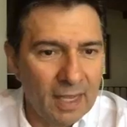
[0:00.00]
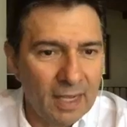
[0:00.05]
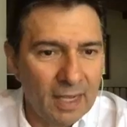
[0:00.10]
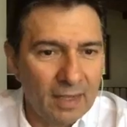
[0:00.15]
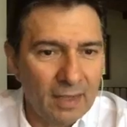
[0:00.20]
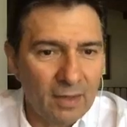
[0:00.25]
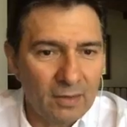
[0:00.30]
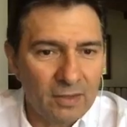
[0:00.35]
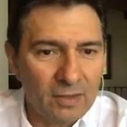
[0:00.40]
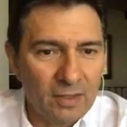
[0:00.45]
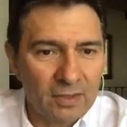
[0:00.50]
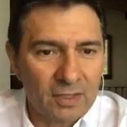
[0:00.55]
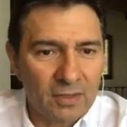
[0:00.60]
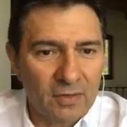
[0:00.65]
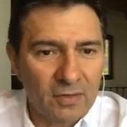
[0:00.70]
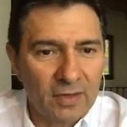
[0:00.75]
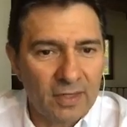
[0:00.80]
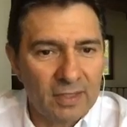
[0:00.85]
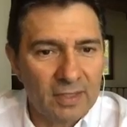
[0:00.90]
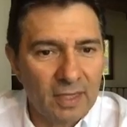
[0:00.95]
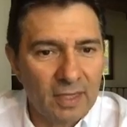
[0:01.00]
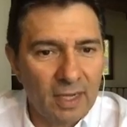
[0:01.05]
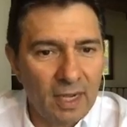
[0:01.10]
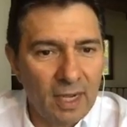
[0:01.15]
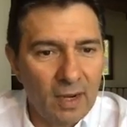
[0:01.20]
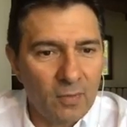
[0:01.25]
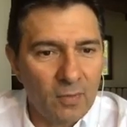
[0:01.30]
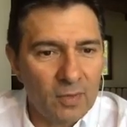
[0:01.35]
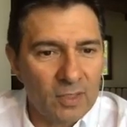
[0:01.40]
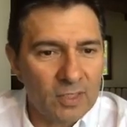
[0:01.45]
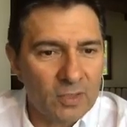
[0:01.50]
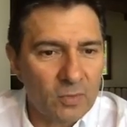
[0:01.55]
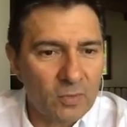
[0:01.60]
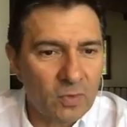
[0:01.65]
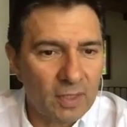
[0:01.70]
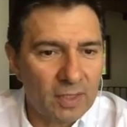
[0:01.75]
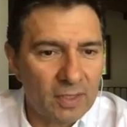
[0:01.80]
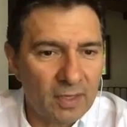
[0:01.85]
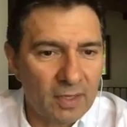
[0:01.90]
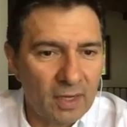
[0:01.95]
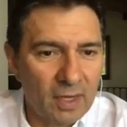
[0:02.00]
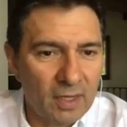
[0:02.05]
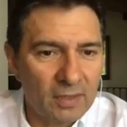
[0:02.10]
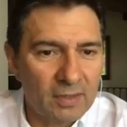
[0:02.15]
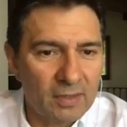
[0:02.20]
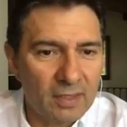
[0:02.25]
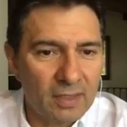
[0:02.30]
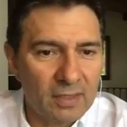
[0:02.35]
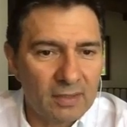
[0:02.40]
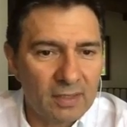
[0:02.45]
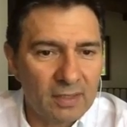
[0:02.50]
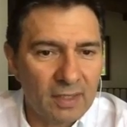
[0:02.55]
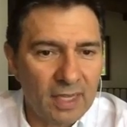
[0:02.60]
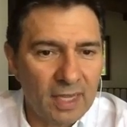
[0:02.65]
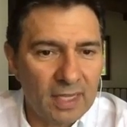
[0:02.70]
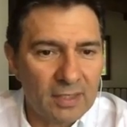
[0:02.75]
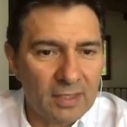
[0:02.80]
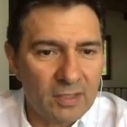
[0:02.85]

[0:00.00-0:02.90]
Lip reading: Hello, Dr. Garita. I was wondering how does the